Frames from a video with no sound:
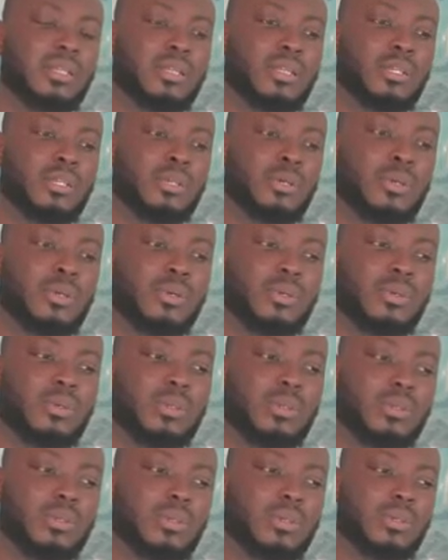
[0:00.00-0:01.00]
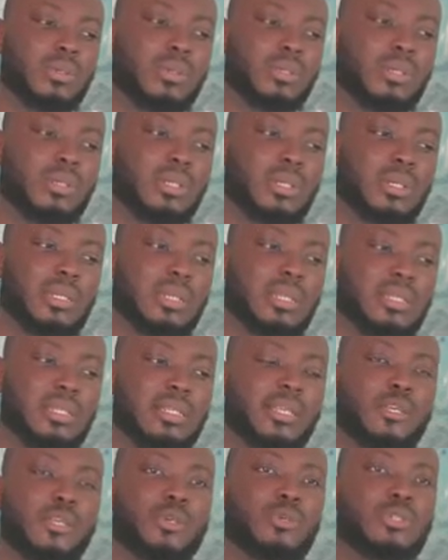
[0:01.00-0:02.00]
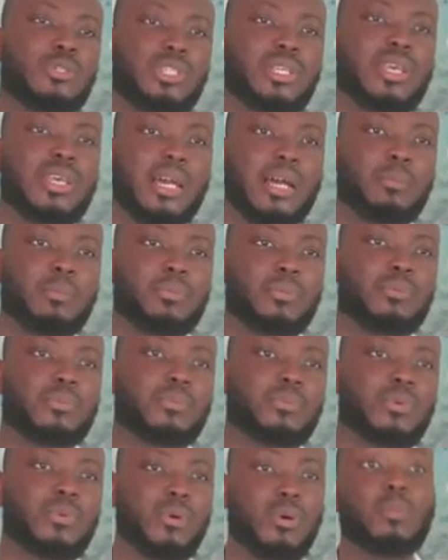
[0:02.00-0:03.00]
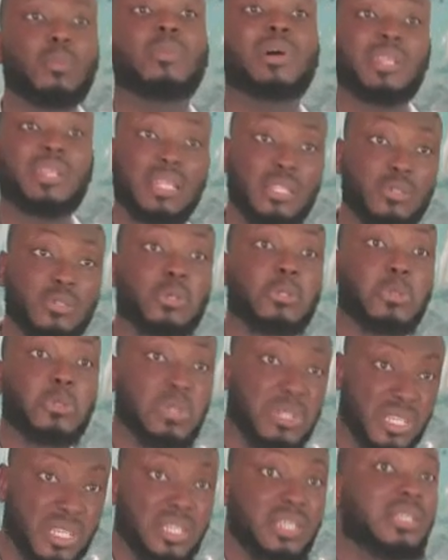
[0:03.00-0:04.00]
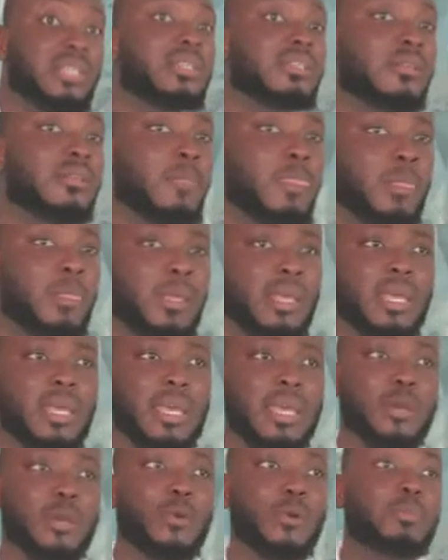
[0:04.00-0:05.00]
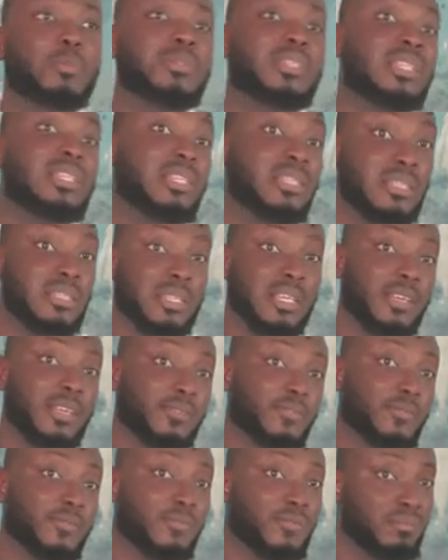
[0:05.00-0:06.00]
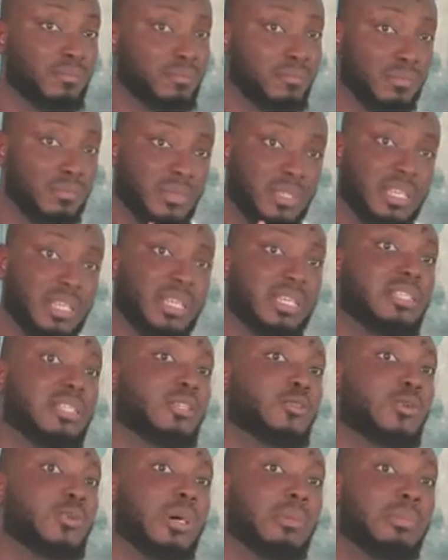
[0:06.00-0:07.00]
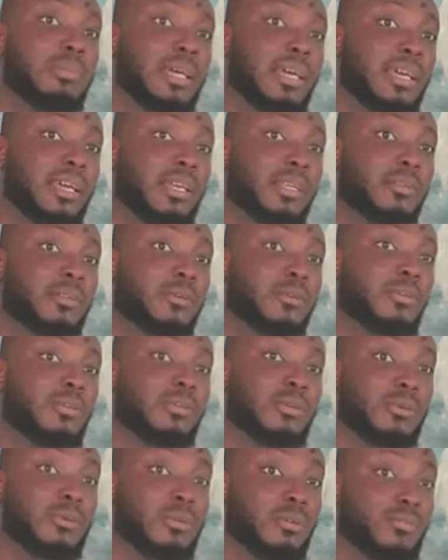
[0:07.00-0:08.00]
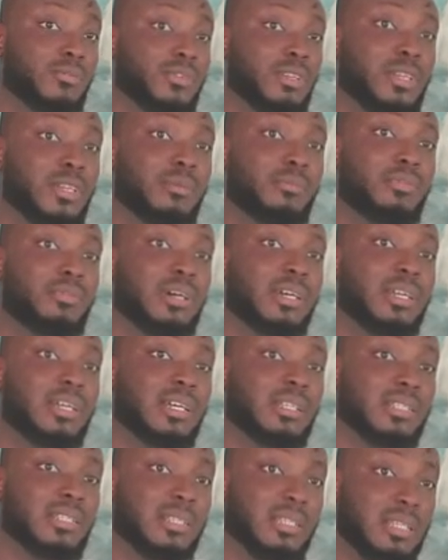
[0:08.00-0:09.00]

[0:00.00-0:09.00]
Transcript: you know, there's a huge gap, or mothers also need a completely safe, easy to apply, you know, convenient product